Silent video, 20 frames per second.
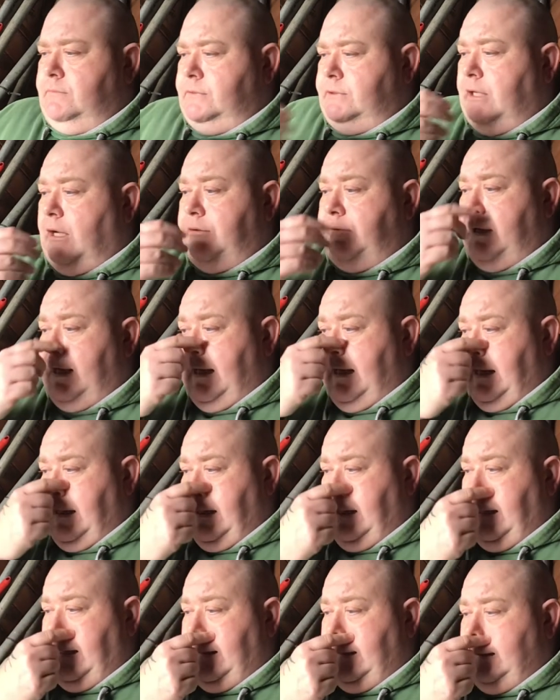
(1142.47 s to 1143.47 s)
So yeah,
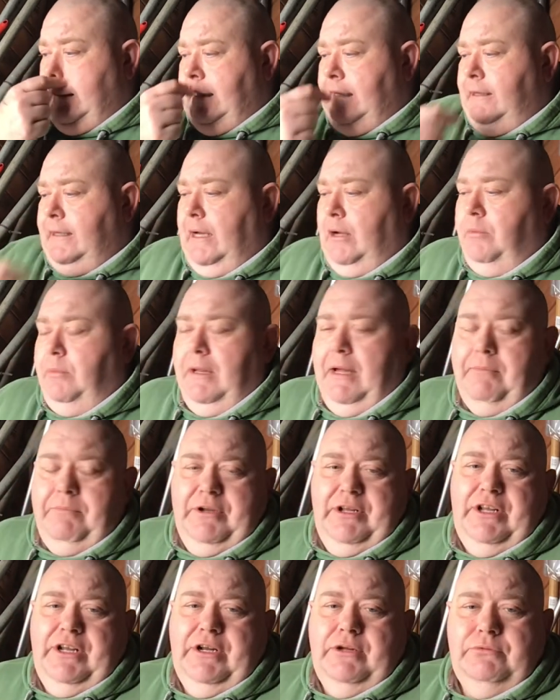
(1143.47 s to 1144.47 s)
that will happen,
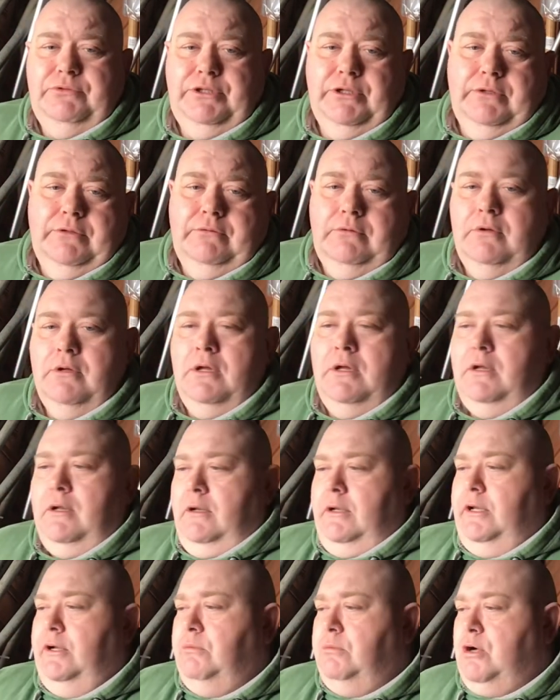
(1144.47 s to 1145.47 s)
and then I'll do
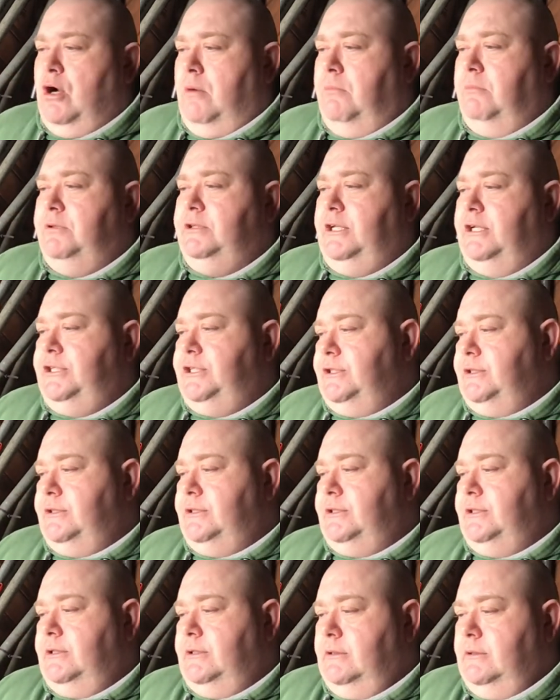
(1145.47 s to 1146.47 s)
little competitions